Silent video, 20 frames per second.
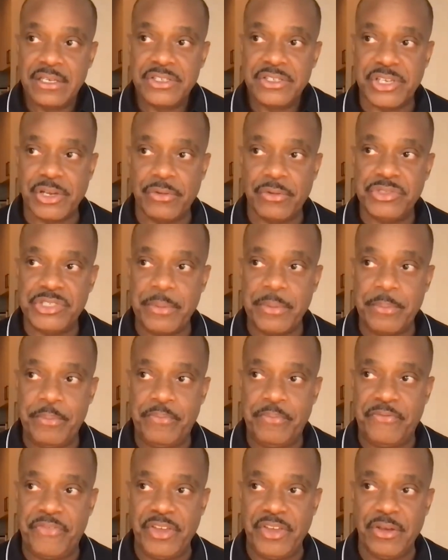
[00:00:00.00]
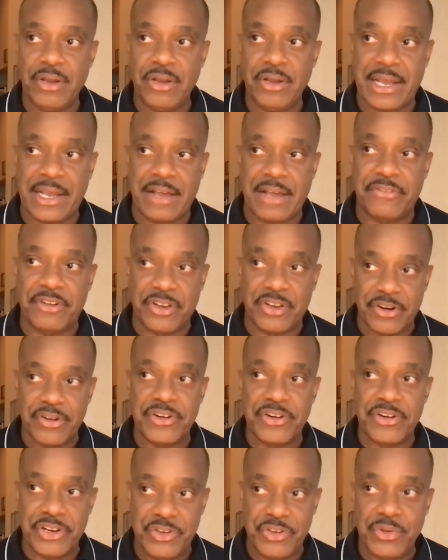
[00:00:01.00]
So to feel like I've
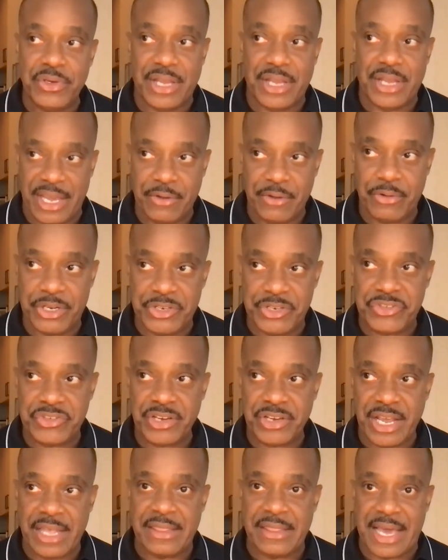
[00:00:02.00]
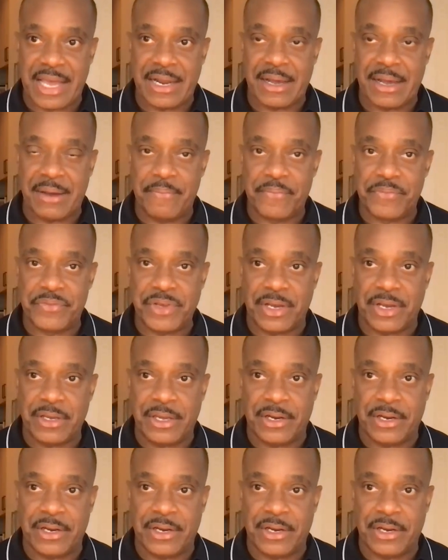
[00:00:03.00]
learned a new language and that I'm uh,